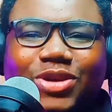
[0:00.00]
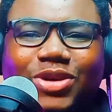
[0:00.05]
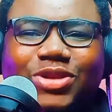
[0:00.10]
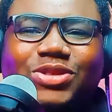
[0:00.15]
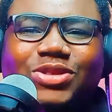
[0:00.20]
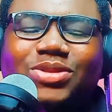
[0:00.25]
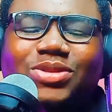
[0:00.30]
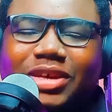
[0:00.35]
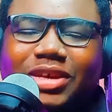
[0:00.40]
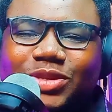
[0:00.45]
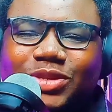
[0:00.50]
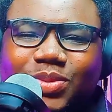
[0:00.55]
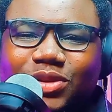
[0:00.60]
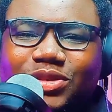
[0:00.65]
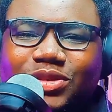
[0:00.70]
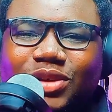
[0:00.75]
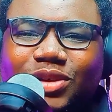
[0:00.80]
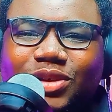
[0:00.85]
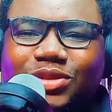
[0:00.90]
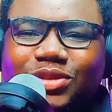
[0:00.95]
to expose
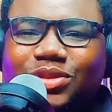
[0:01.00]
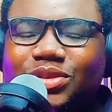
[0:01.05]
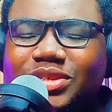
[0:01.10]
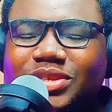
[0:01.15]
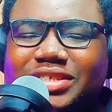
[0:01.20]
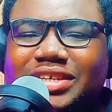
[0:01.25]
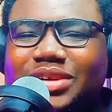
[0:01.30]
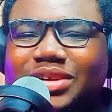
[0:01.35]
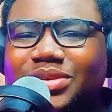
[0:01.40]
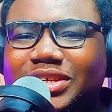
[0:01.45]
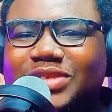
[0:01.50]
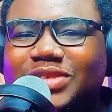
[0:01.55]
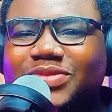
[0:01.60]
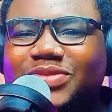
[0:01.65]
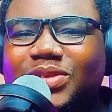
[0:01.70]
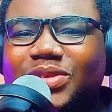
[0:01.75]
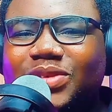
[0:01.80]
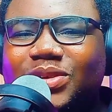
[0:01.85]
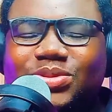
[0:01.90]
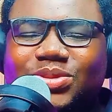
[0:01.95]
all those secrets for
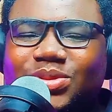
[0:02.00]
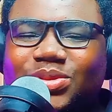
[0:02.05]
you so